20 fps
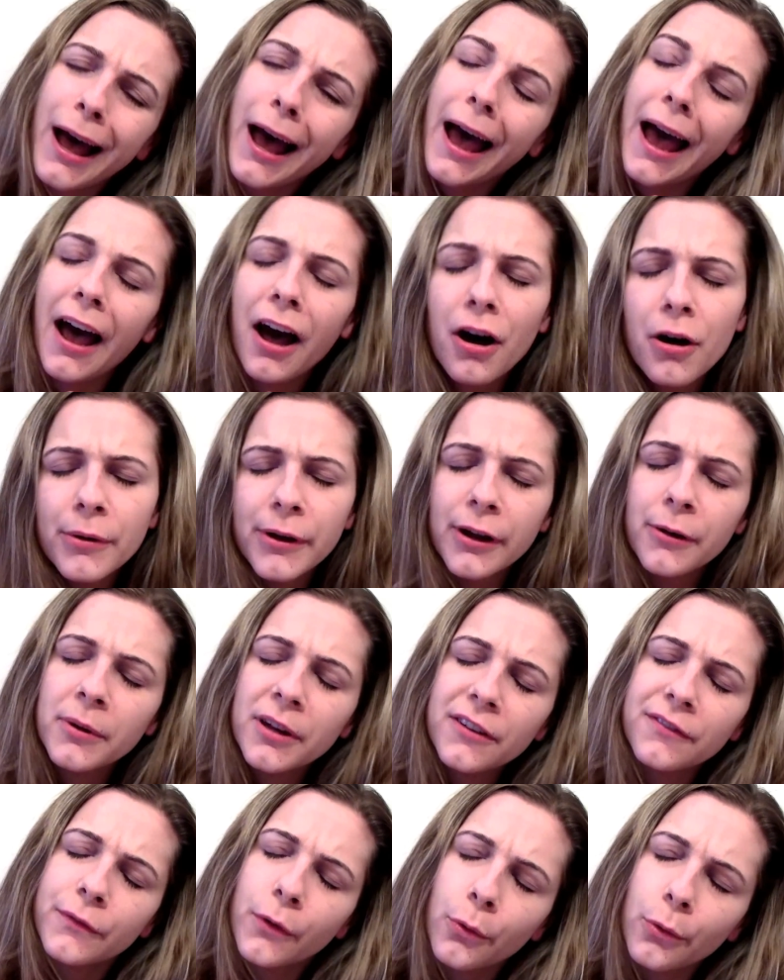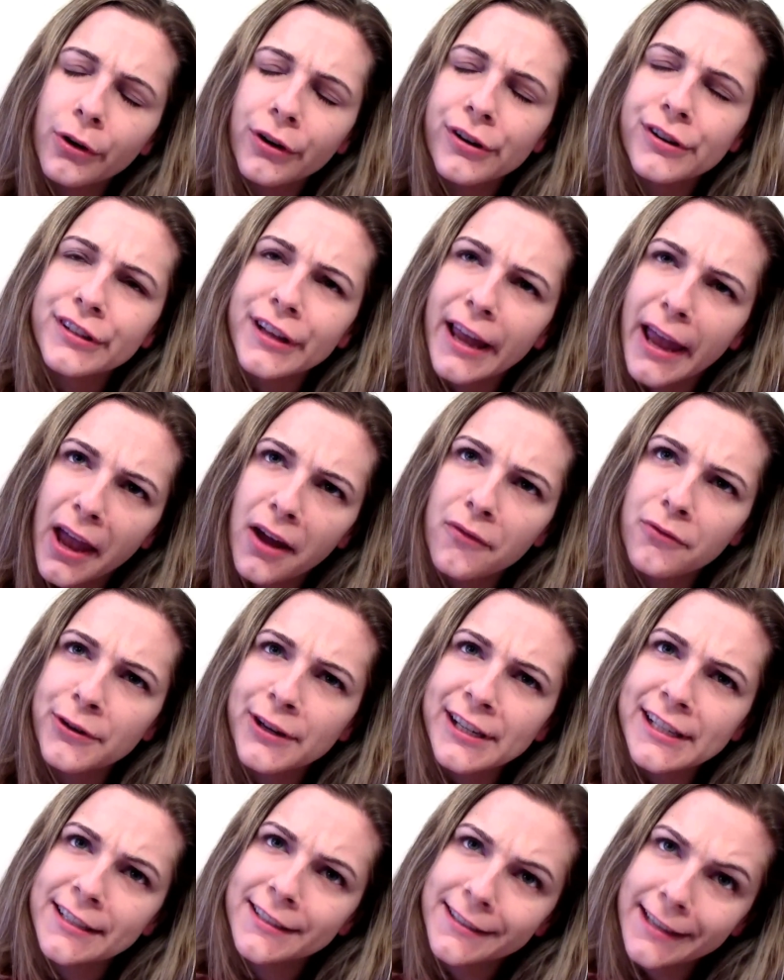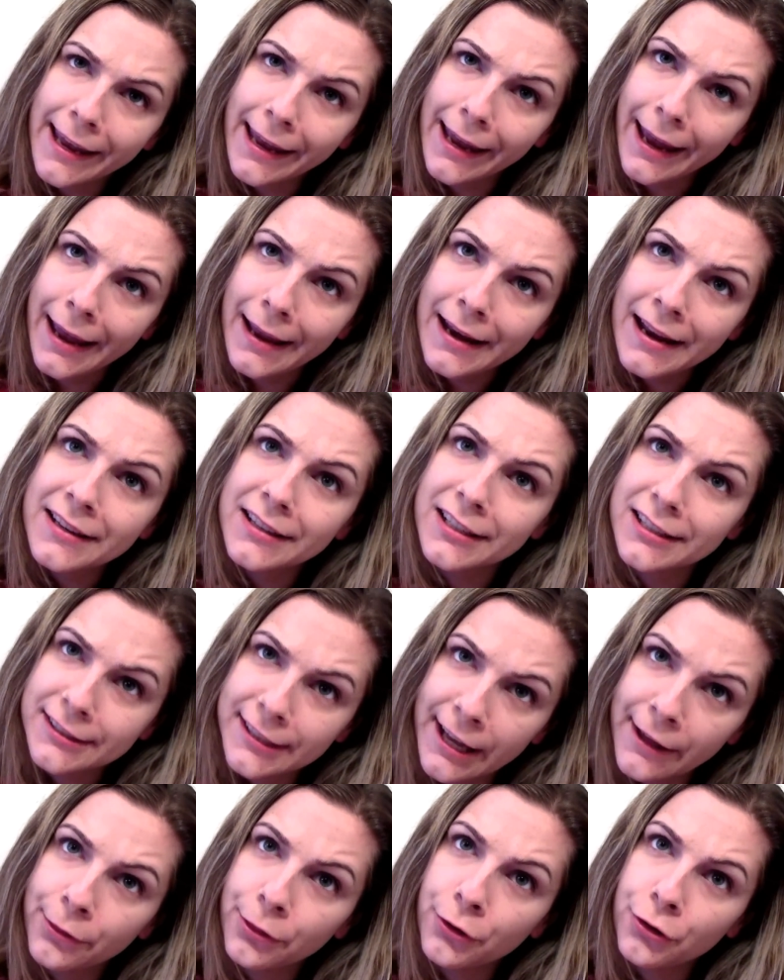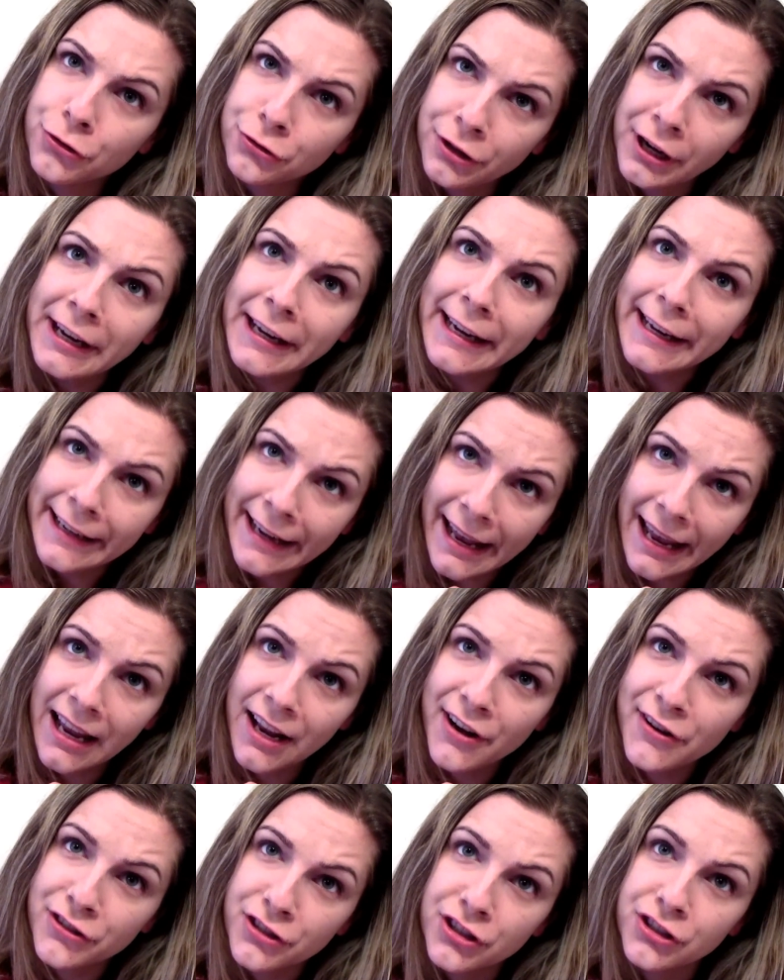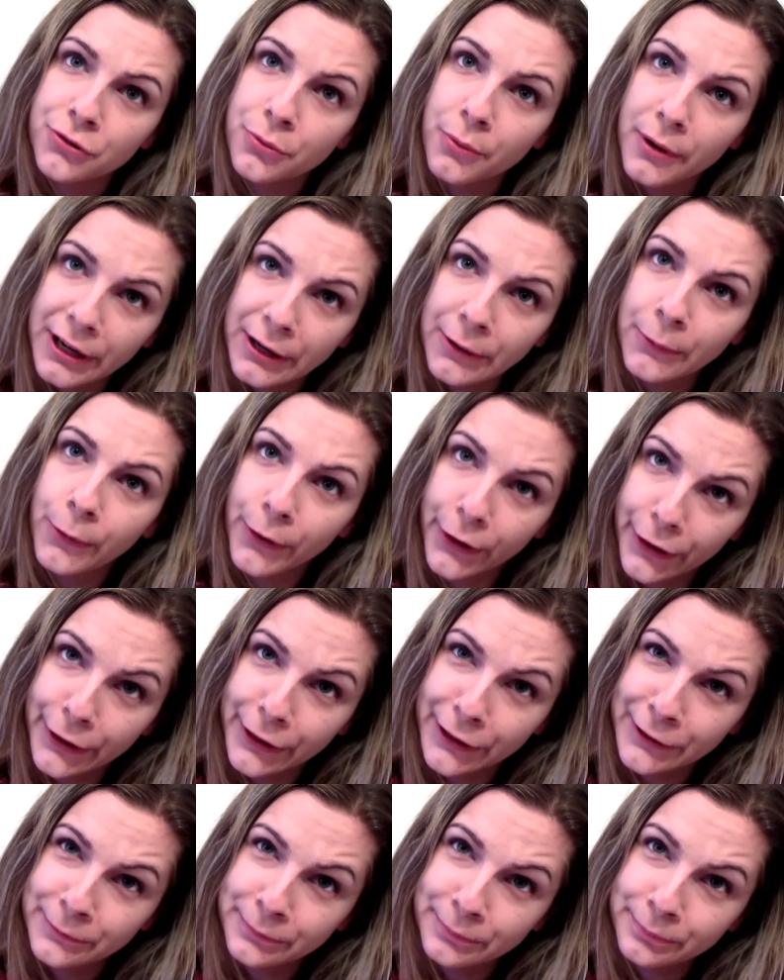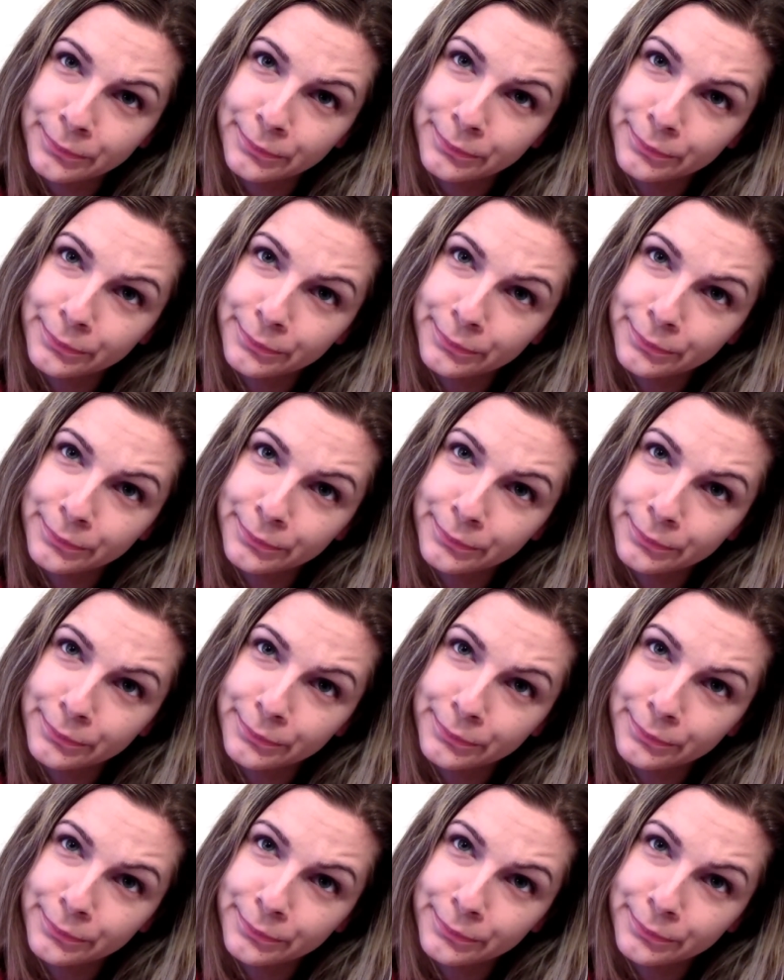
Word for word: how can we force every state to set their drinking age to 21?